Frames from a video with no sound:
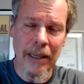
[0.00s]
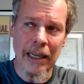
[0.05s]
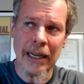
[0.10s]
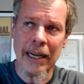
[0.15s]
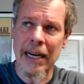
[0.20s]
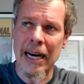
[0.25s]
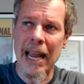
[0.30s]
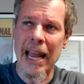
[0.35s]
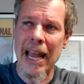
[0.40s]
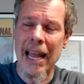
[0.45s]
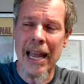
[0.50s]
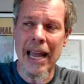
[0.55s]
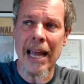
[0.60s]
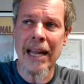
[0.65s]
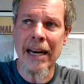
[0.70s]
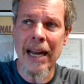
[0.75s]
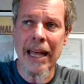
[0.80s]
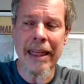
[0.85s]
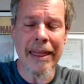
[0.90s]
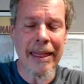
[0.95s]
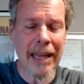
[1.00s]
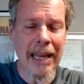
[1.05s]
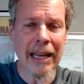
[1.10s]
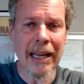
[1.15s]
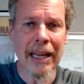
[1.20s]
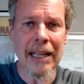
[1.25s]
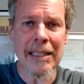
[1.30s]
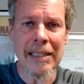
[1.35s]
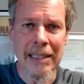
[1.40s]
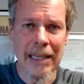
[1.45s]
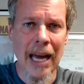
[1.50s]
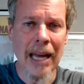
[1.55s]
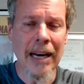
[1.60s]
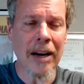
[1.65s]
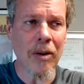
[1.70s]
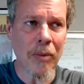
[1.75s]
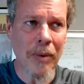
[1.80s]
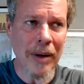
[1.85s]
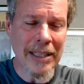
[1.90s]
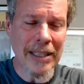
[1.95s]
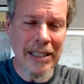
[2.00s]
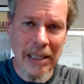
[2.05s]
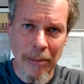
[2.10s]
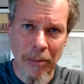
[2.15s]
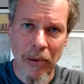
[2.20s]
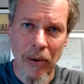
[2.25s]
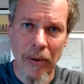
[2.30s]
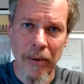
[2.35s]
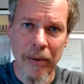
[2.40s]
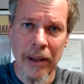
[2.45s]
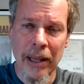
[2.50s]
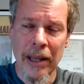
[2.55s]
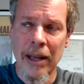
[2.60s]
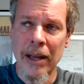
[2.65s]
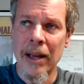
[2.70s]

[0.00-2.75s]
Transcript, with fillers: And, and I think it's not unreasonable